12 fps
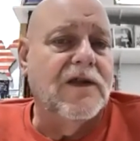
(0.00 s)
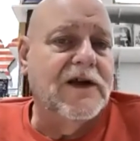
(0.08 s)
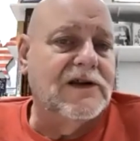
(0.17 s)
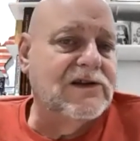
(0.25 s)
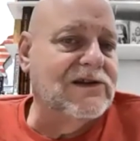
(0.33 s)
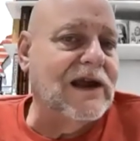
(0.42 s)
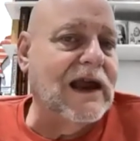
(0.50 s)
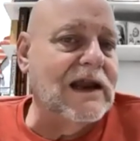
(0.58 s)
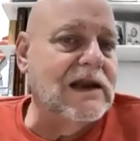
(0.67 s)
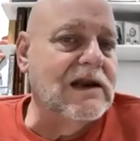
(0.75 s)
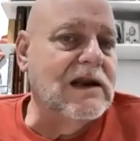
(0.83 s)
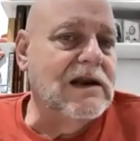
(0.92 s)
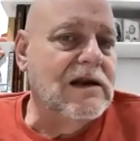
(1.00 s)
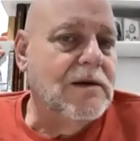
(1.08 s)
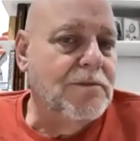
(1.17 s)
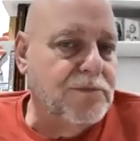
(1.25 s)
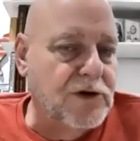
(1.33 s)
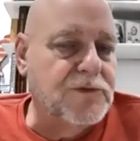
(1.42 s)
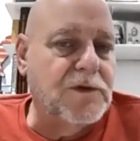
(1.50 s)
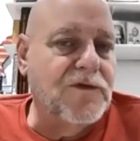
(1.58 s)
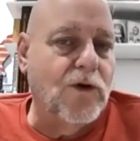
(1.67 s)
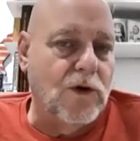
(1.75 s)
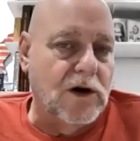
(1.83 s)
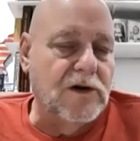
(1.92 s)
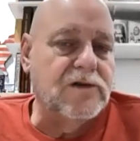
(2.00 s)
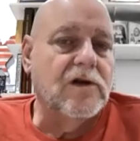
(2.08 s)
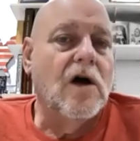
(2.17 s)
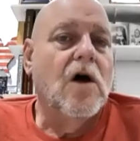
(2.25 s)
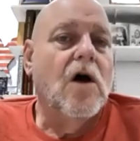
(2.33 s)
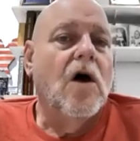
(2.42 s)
that Satan puts before us,